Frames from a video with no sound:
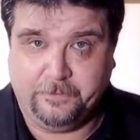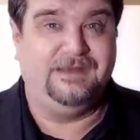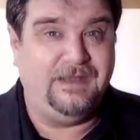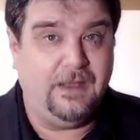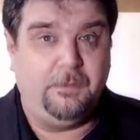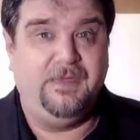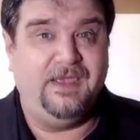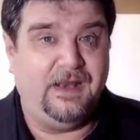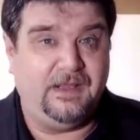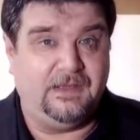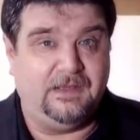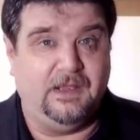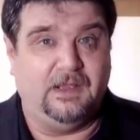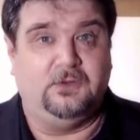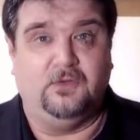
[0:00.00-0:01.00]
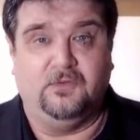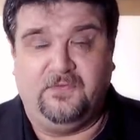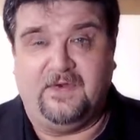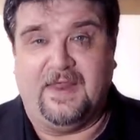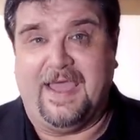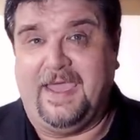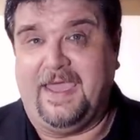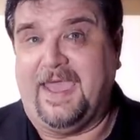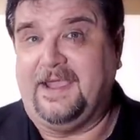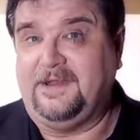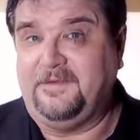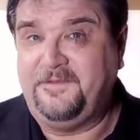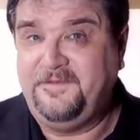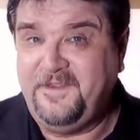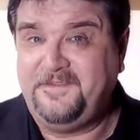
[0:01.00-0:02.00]
The ability to fly
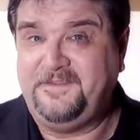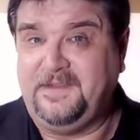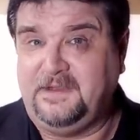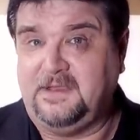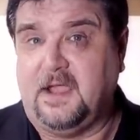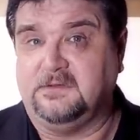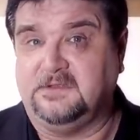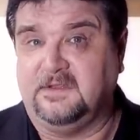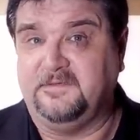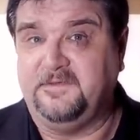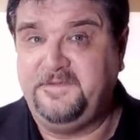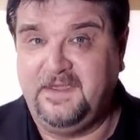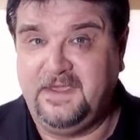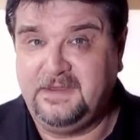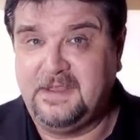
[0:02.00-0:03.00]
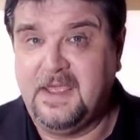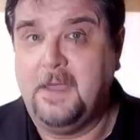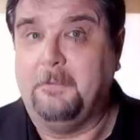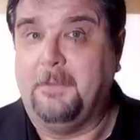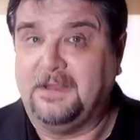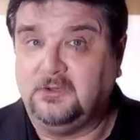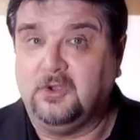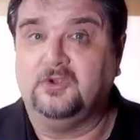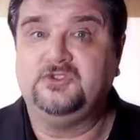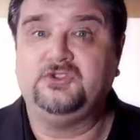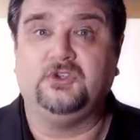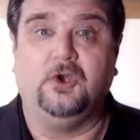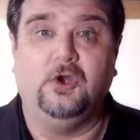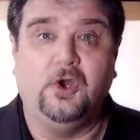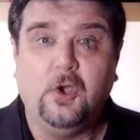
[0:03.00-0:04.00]
at 50,000 feet, but
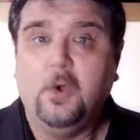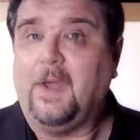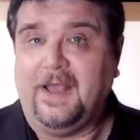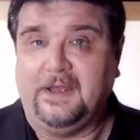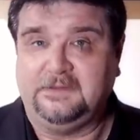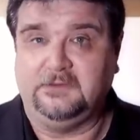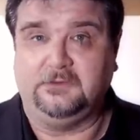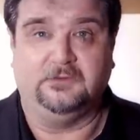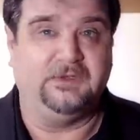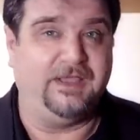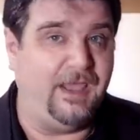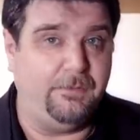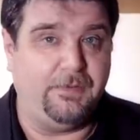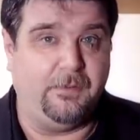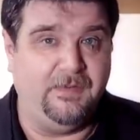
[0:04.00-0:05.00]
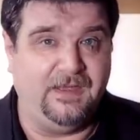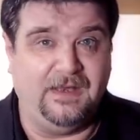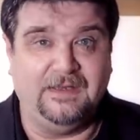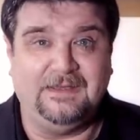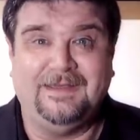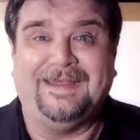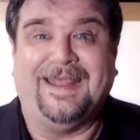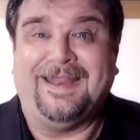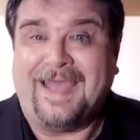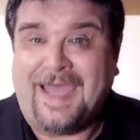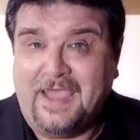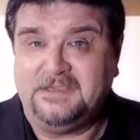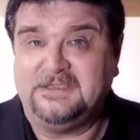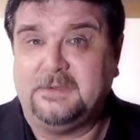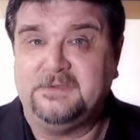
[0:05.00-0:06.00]
also low altitude capability at
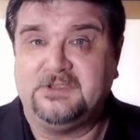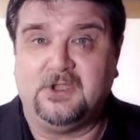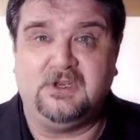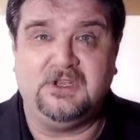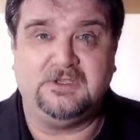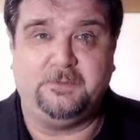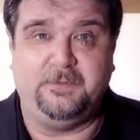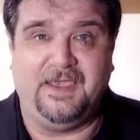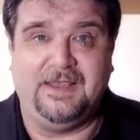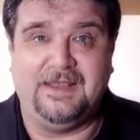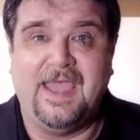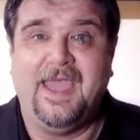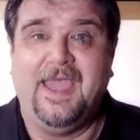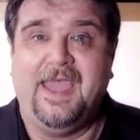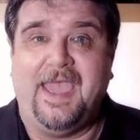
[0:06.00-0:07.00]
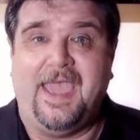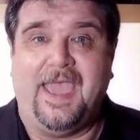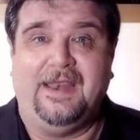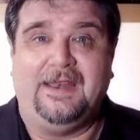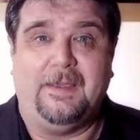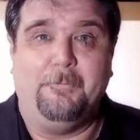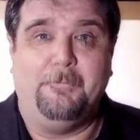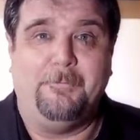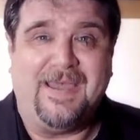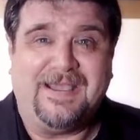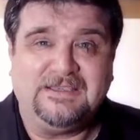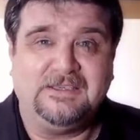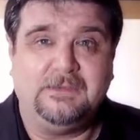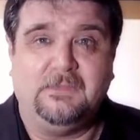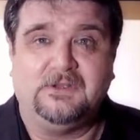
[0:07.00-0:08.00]
high subsonic speed and a
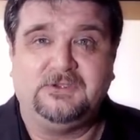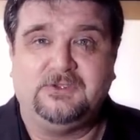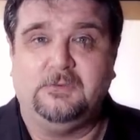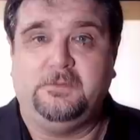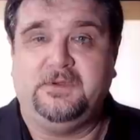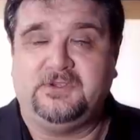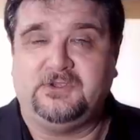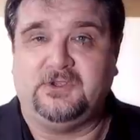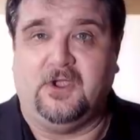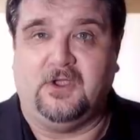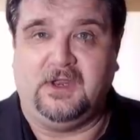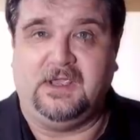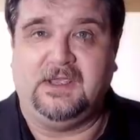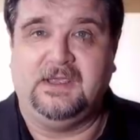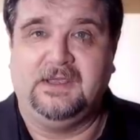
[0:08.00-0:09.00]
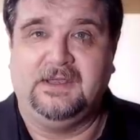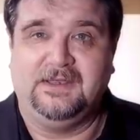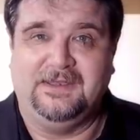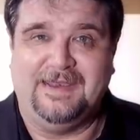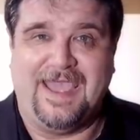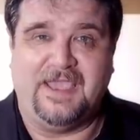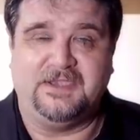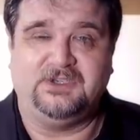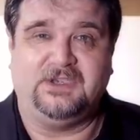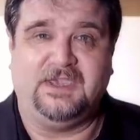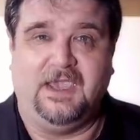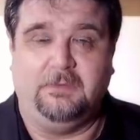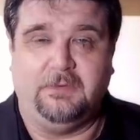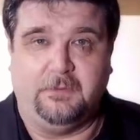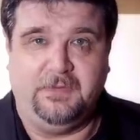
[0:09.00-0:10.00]
maximal supersonic dash
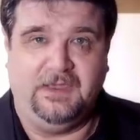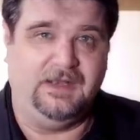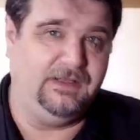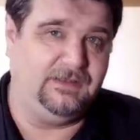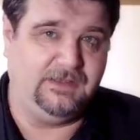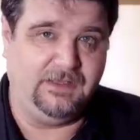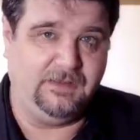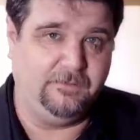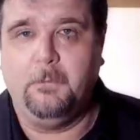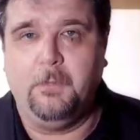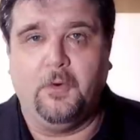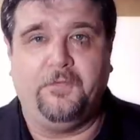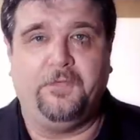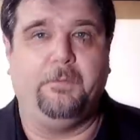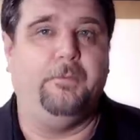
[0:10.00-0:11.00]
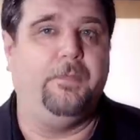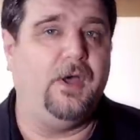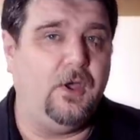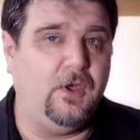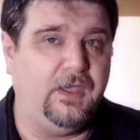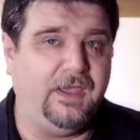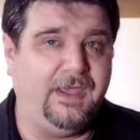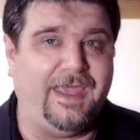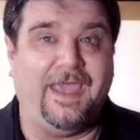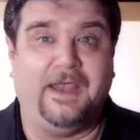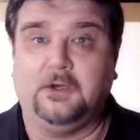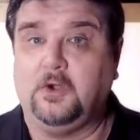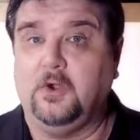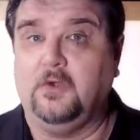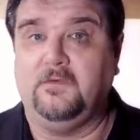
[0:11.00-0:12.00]
capability. Both Boeing
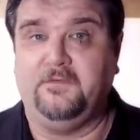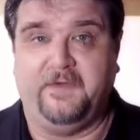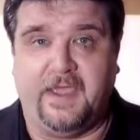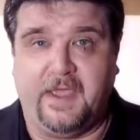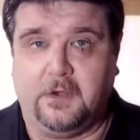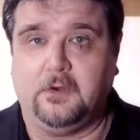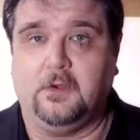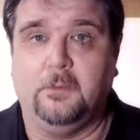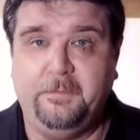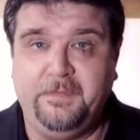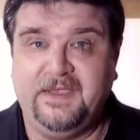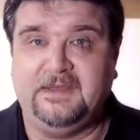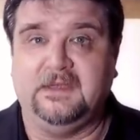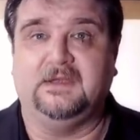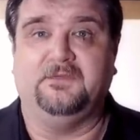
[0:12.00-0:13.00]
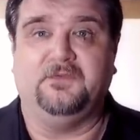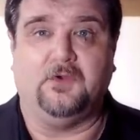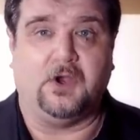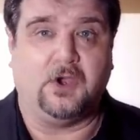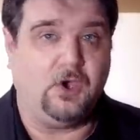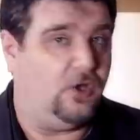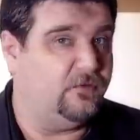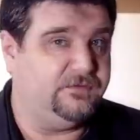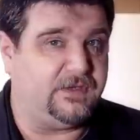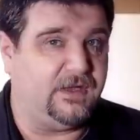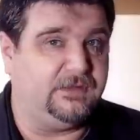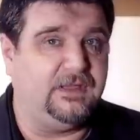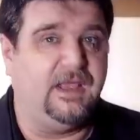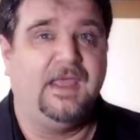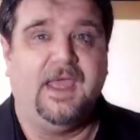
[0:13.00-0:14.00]
and Convair competed for a
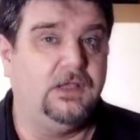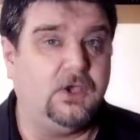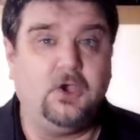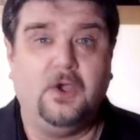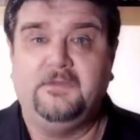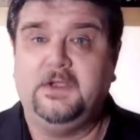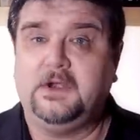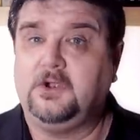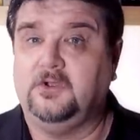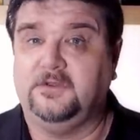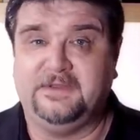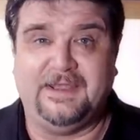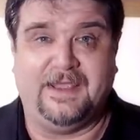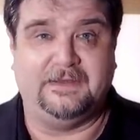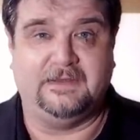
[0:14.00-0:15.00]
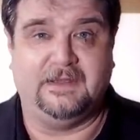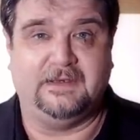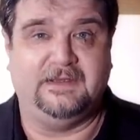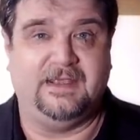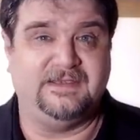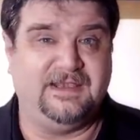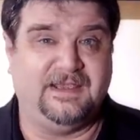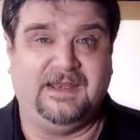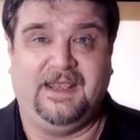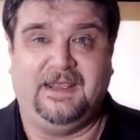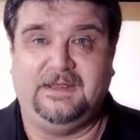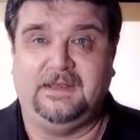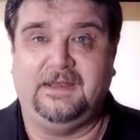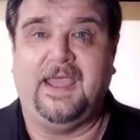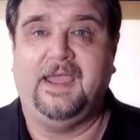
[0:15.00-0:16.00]
contract. The Convair contender,
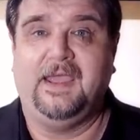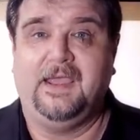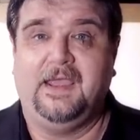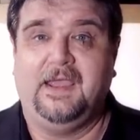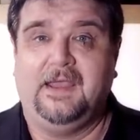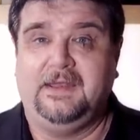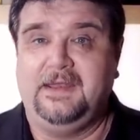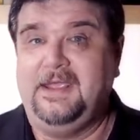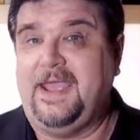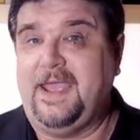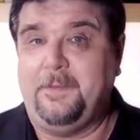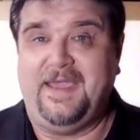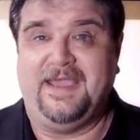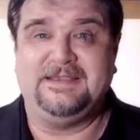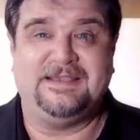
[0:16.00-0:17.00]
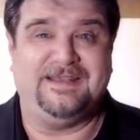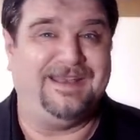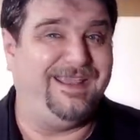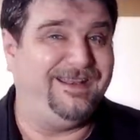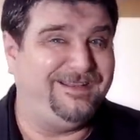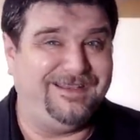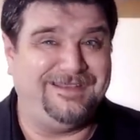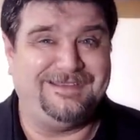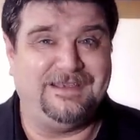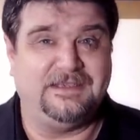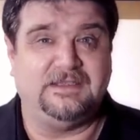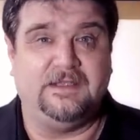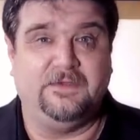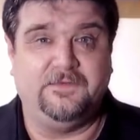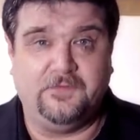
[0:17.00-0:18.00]
designated the
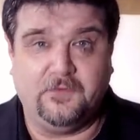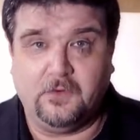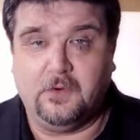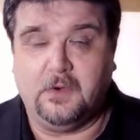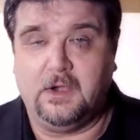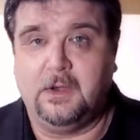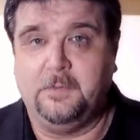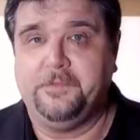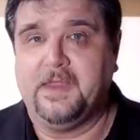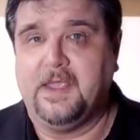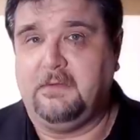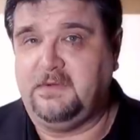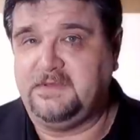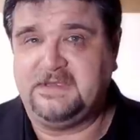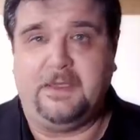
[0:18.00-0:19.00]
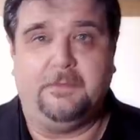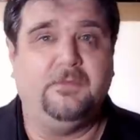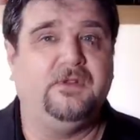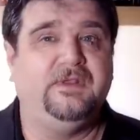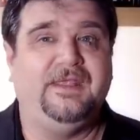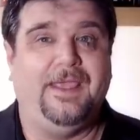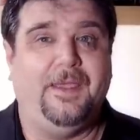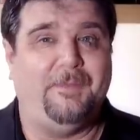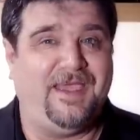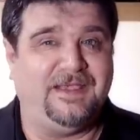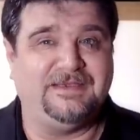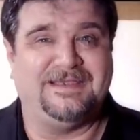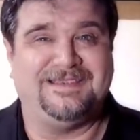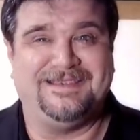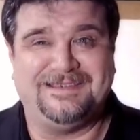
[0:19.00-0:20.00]
MX-1964, resembled the
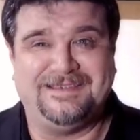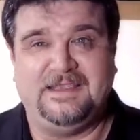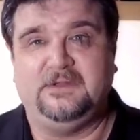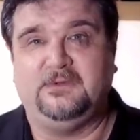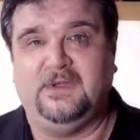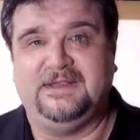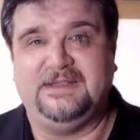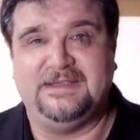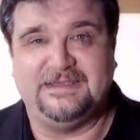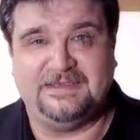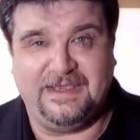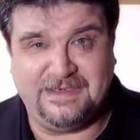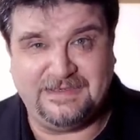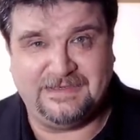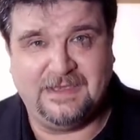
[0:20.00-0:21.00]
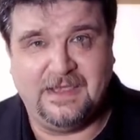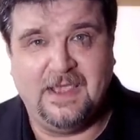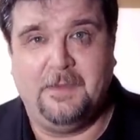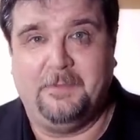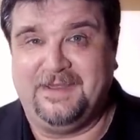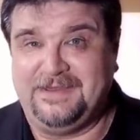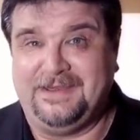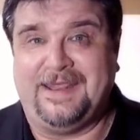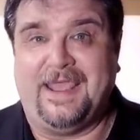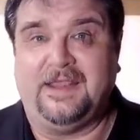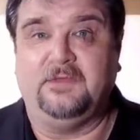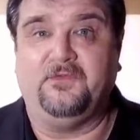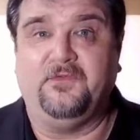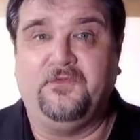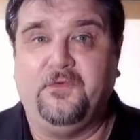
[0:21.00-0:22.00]
MX-1626, but it
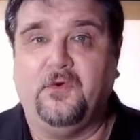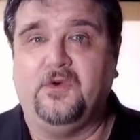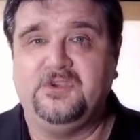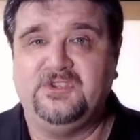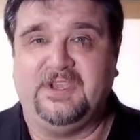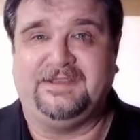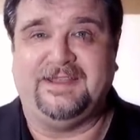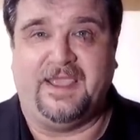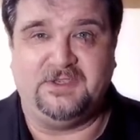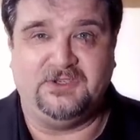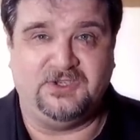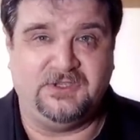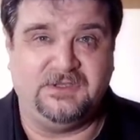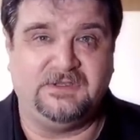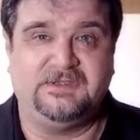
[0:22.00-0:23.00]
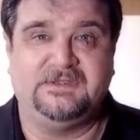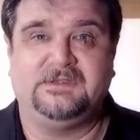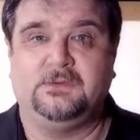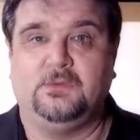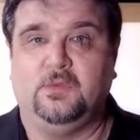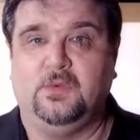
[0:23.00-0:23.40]
had four jet engines